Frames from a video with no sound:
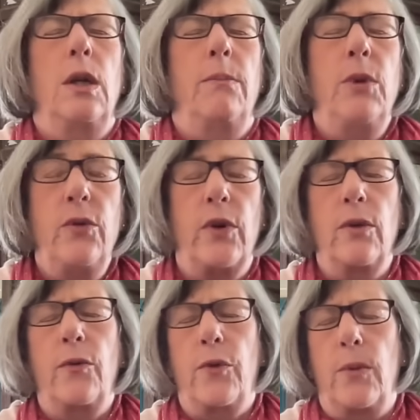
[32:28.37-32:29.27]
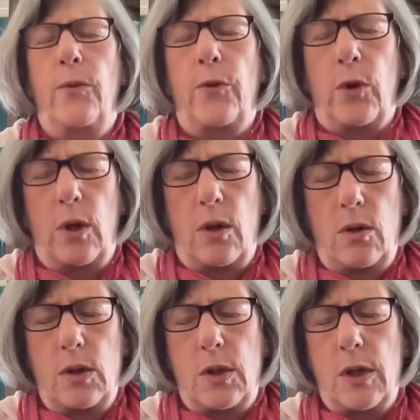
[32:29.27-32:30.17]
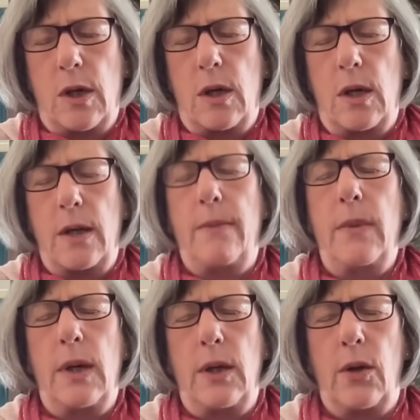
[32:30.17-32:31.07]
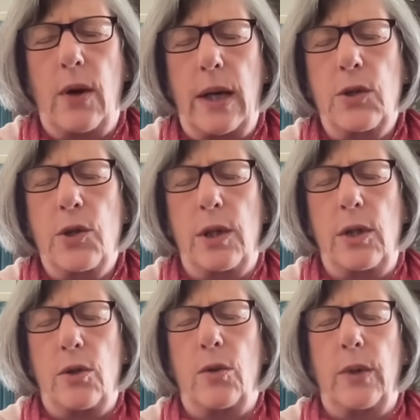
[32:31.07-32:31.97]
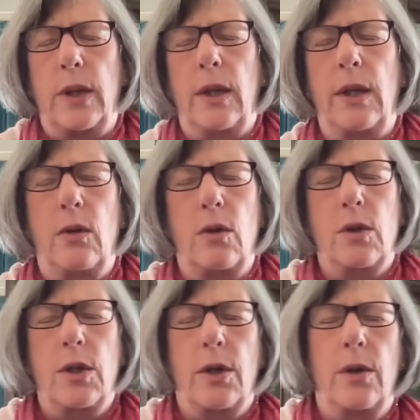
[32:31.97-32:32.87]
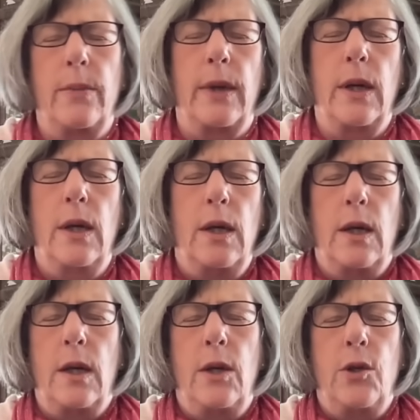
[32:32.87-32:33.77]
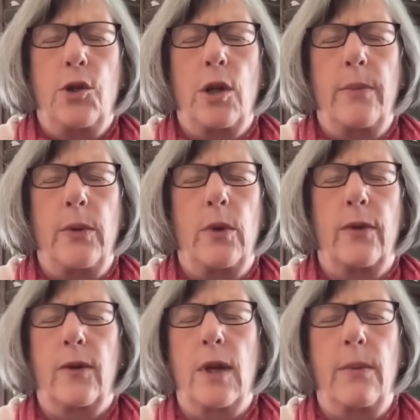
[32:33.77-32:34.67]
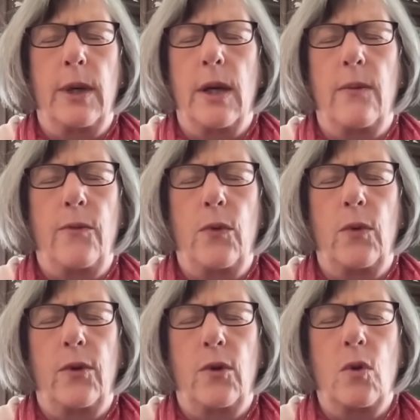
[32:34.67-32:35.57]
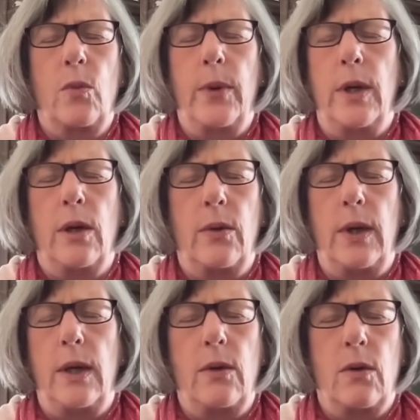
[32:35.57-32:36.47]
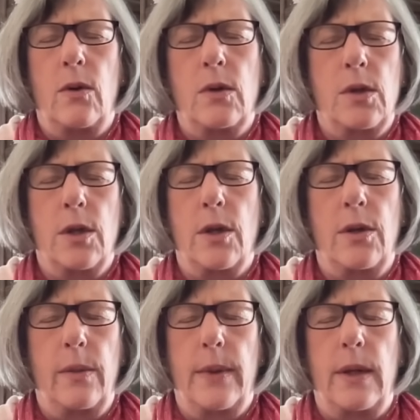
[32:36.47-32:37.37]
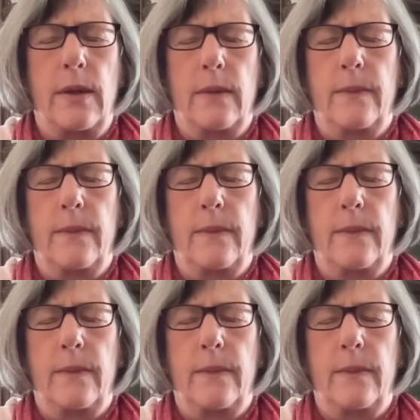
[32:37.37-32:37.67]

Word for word: move on from for a long time. You're actually doing it in October. Show me what's coming up for Scorpio in October.